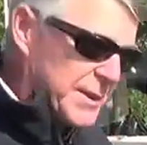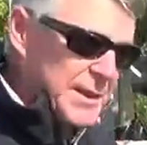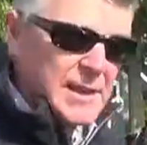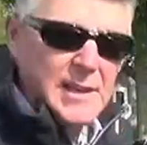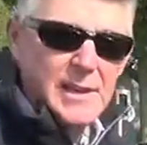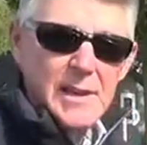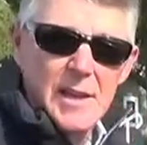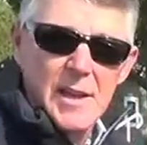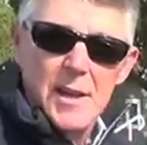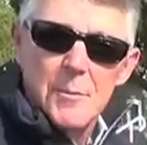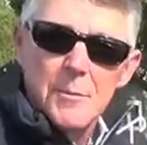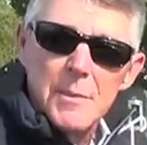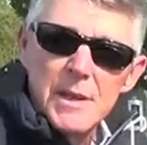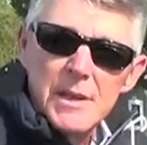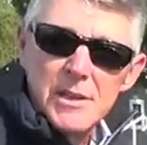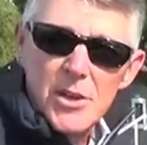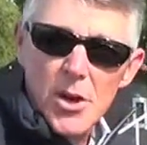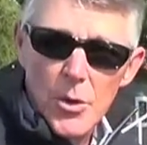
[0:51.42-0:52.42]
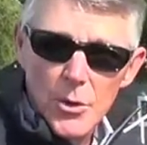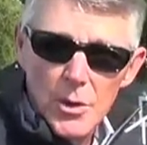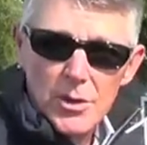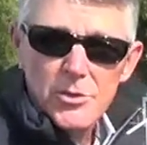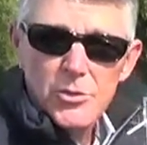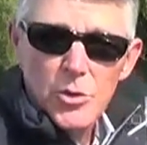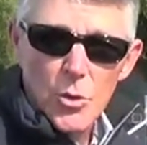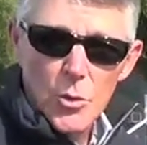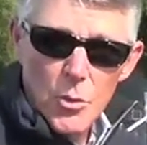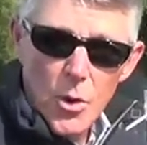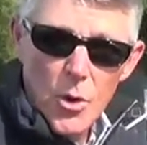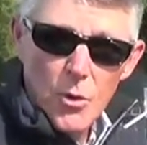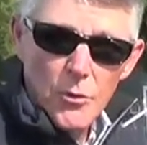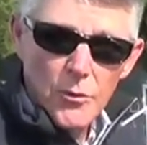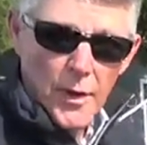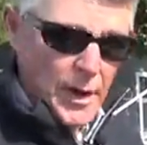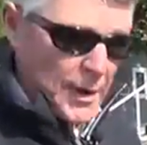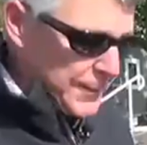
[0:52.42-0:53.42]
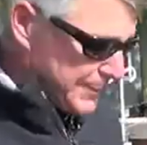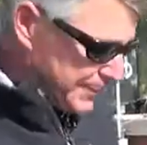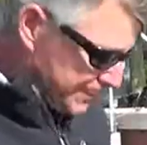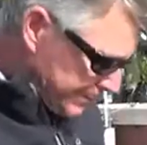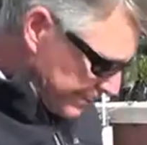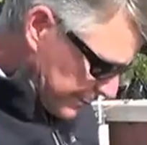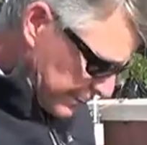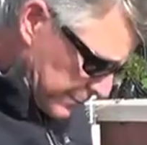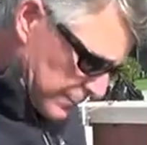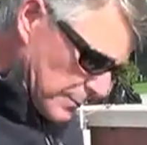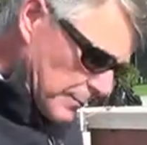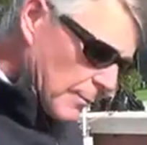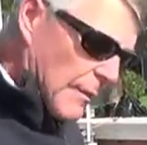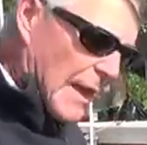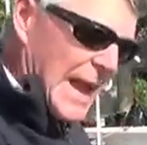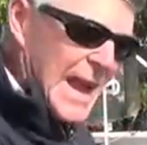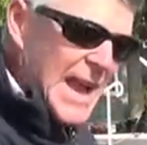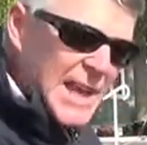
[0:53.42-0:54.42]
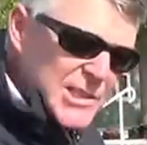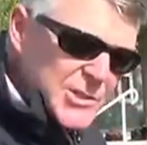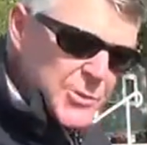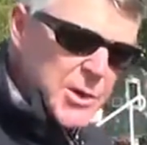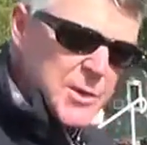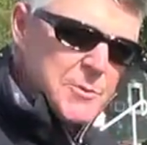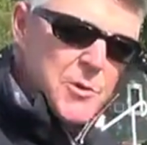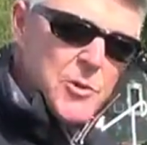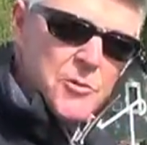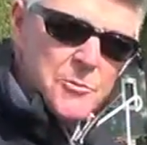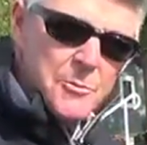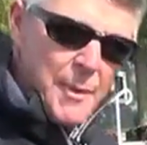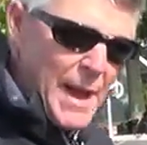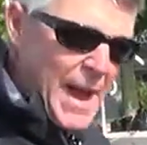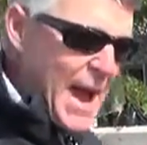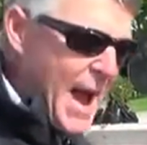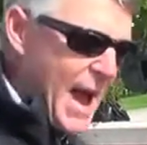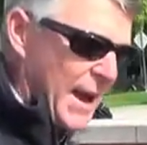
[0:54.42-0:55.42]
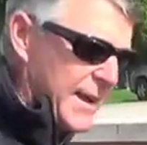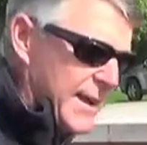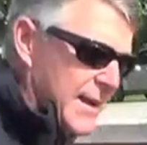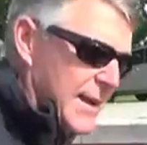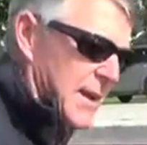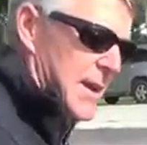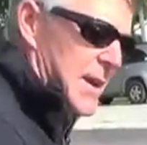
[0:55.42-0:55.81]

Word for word: the Minn Kota Terrova. As we move back,